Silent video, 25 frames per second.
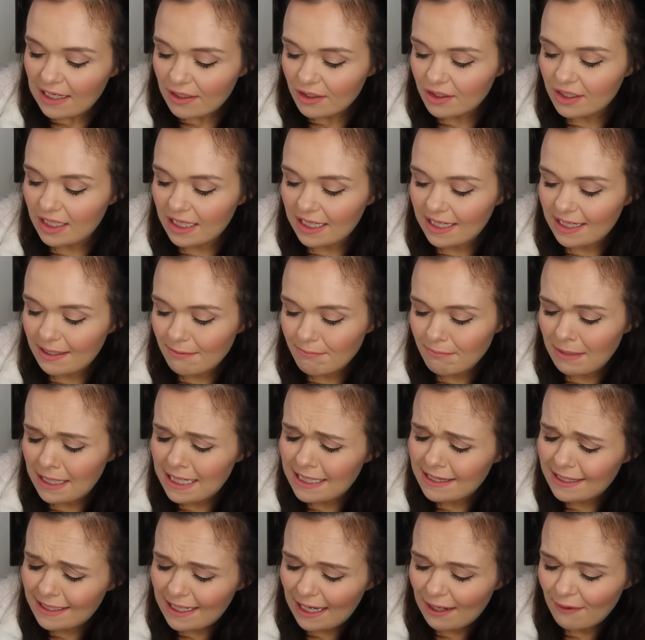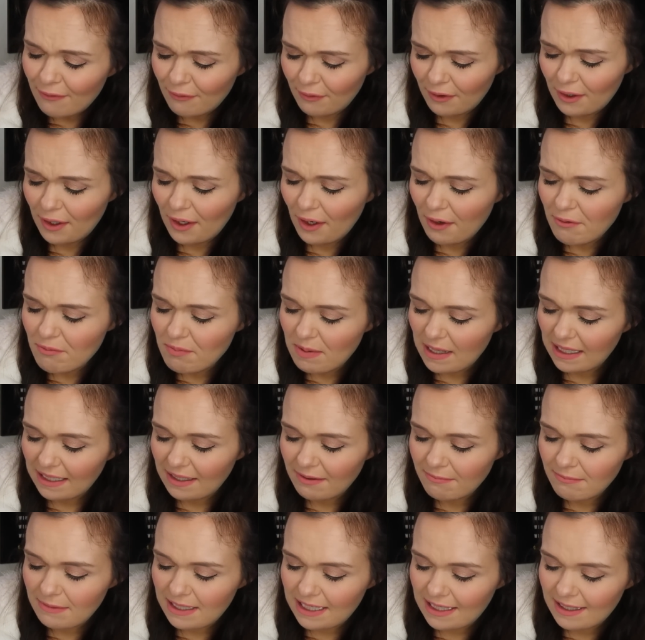she made the effort of
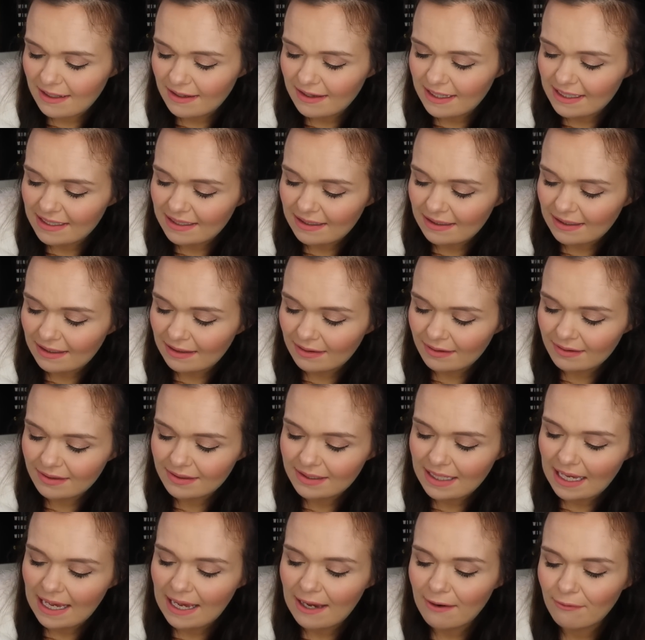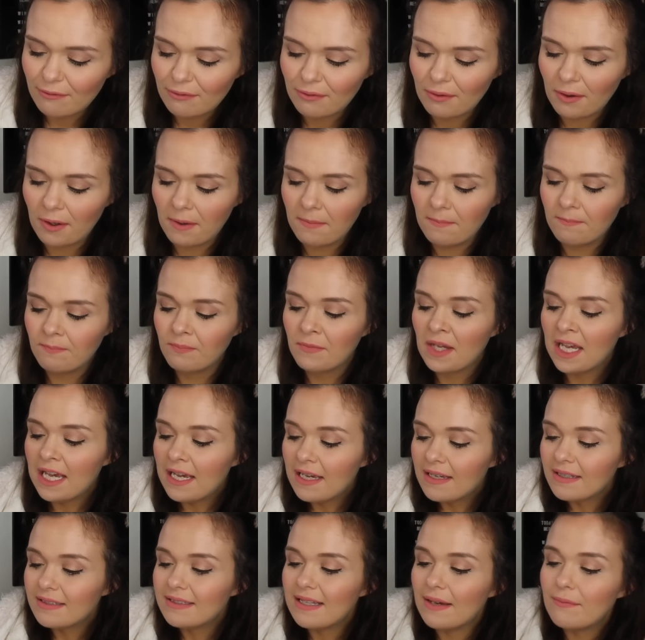picking me this little set from
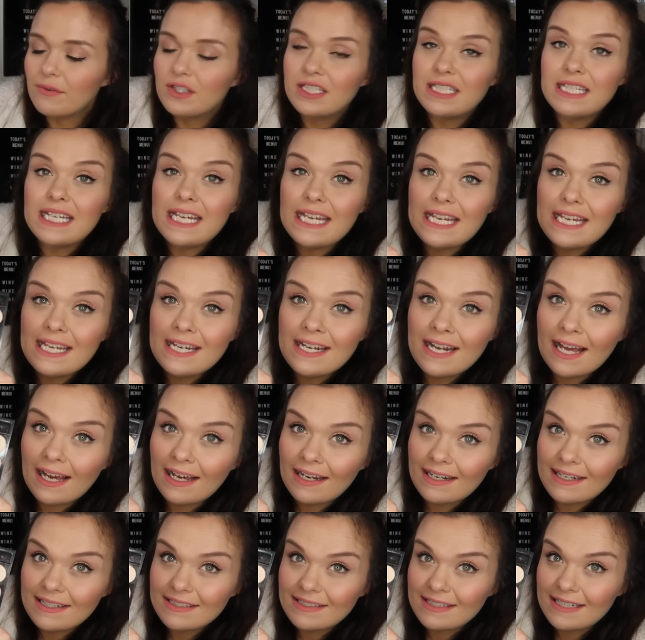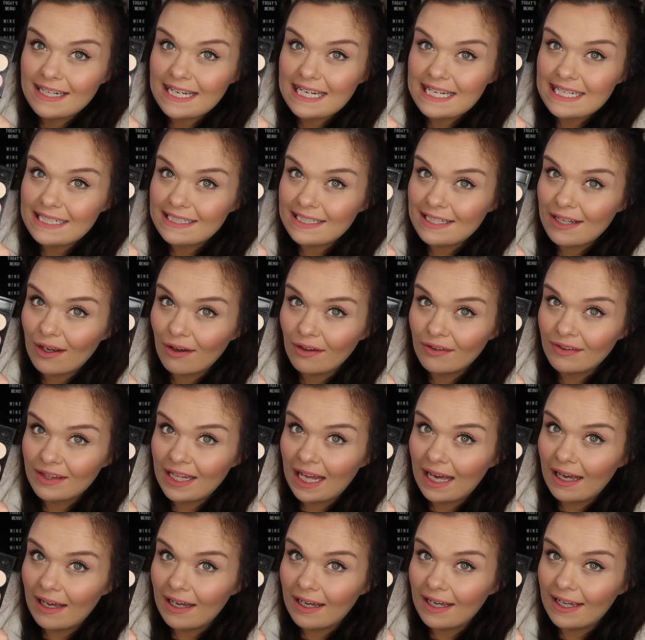Seventeen, and it's an easy on
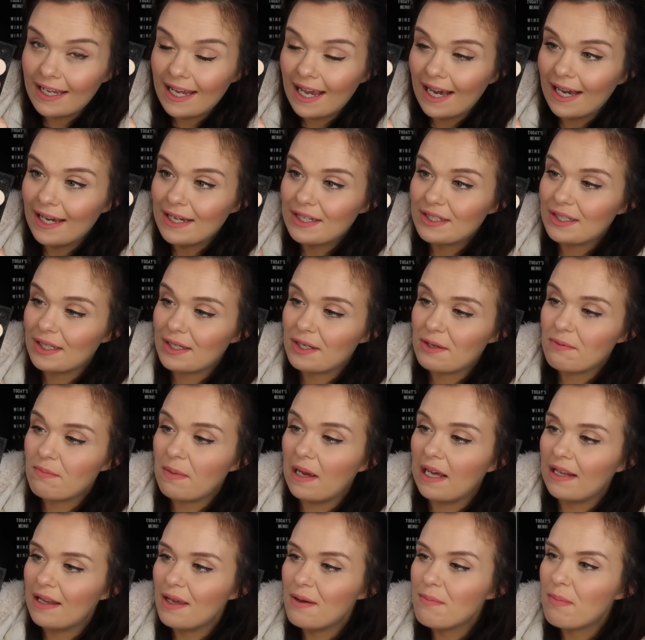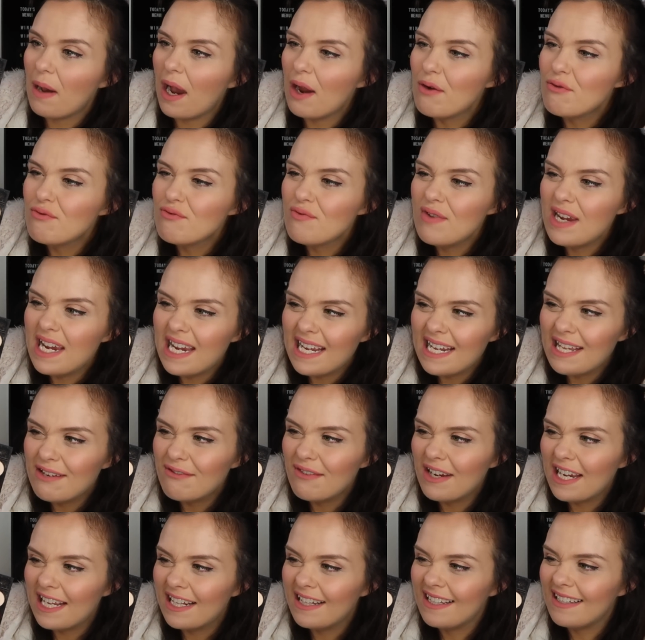the eye eyeshadow palette, but I really
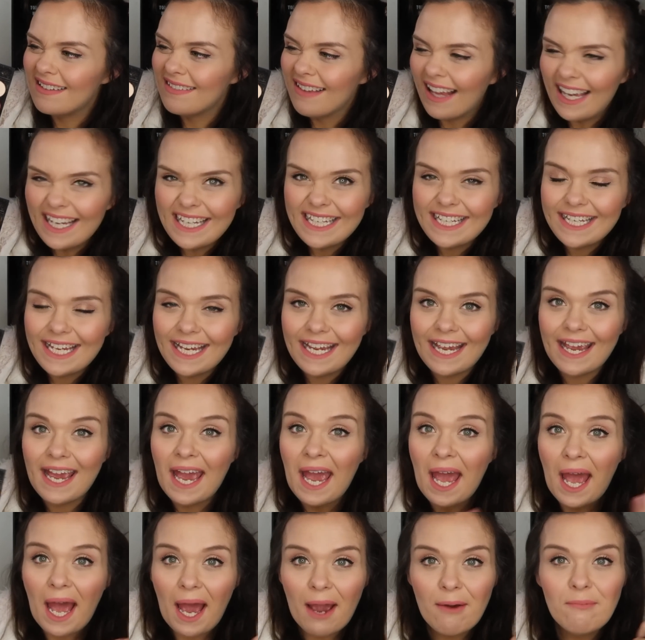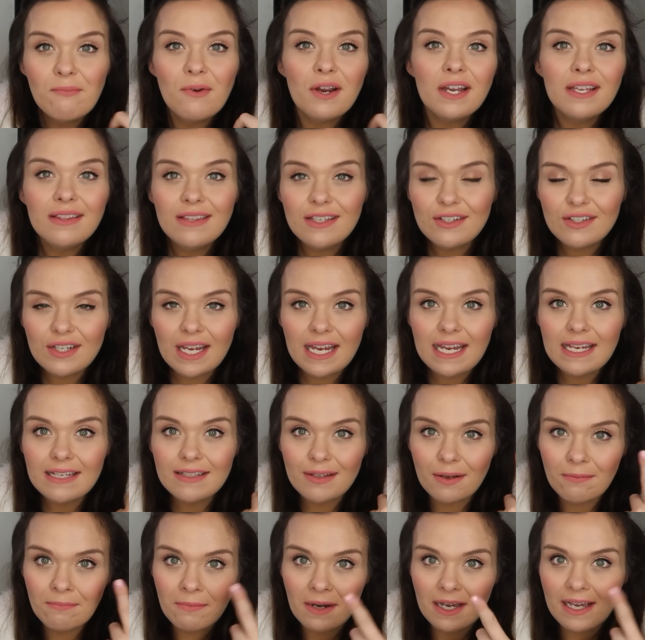really like it. I'm wearing the
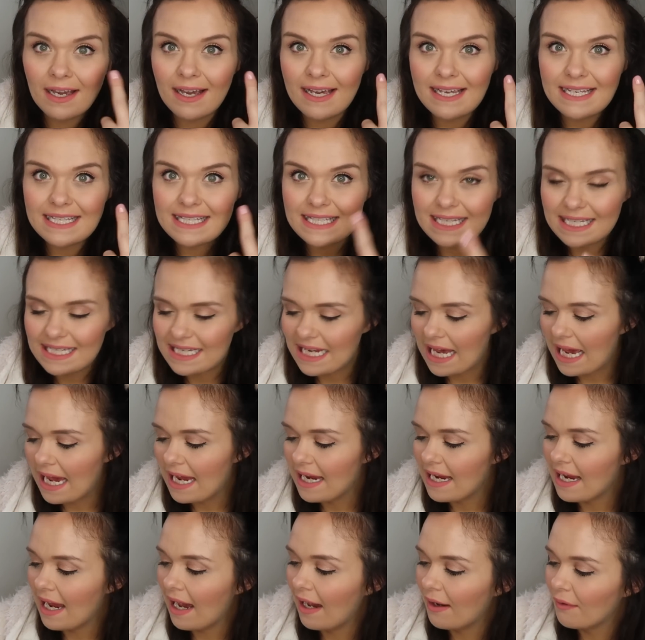shades on my eyes today.